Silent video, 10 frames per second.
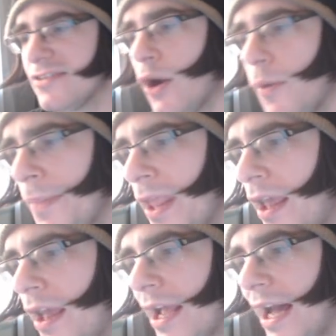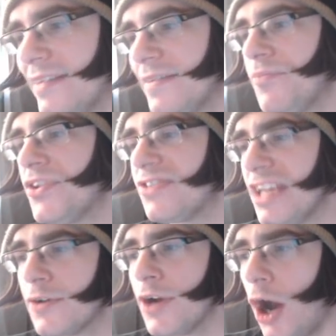So, guys,
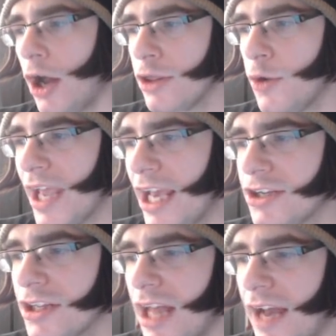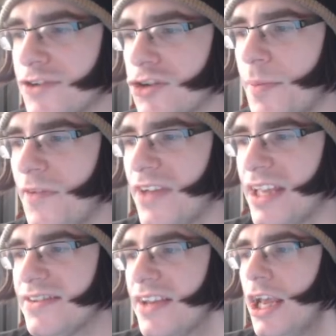secret on-location live stream
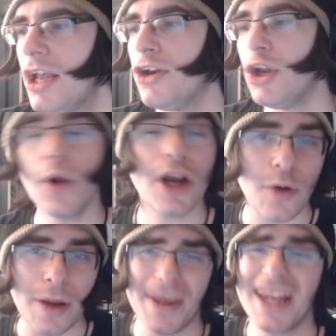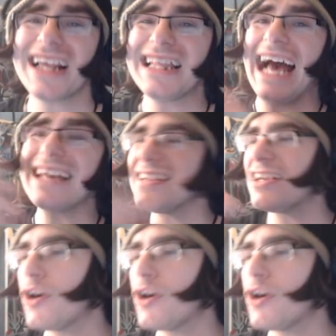events, new equipment, classic